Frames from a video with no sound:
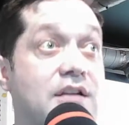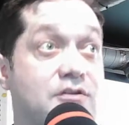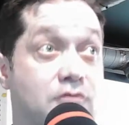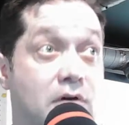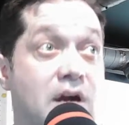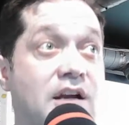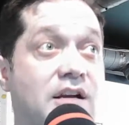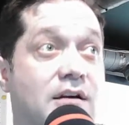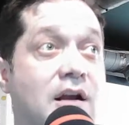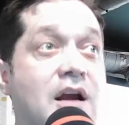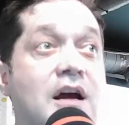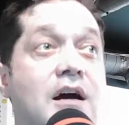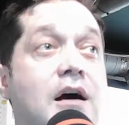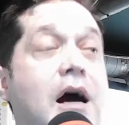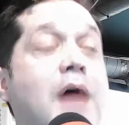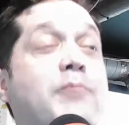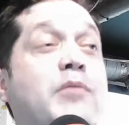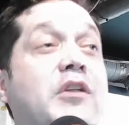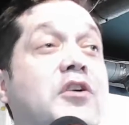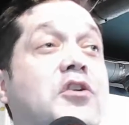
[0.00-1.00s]
right.
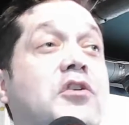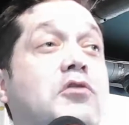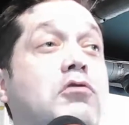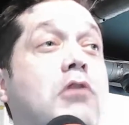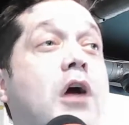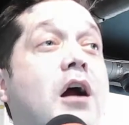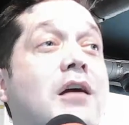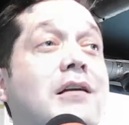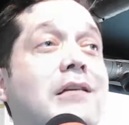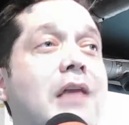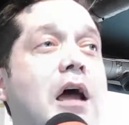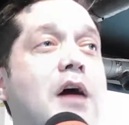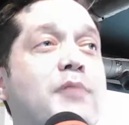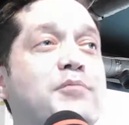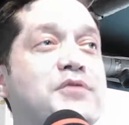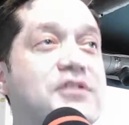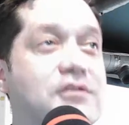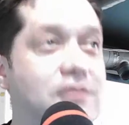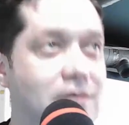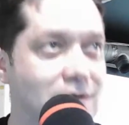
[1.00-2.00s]
I'm the croc
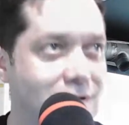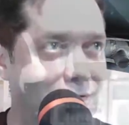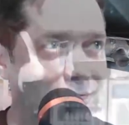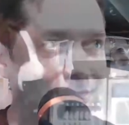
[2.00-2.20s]
lobster.